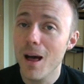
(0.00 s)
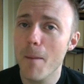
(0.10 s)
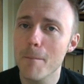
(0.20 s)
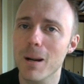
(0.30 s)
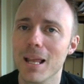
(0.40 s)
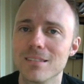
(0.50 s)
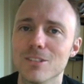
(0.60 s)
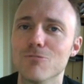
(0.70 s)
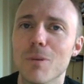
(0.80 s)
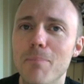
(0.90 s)

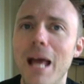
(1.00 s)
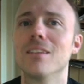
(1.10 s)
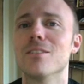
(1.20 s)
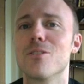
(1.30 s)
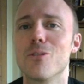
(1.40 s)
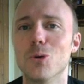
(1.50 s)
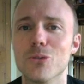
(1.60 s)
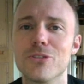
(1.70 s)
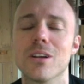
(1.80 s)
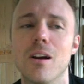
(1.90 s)
unpleasant, repellent
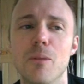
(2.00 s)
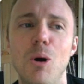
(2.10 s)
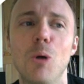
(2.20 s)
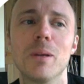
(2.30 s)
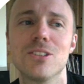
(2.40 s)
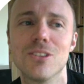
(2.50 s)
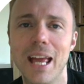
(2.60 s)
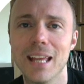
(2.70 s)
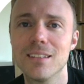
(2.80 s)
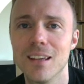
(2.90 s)
thoughts that kind of pop into your
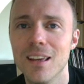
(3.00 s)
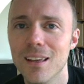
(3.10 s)
head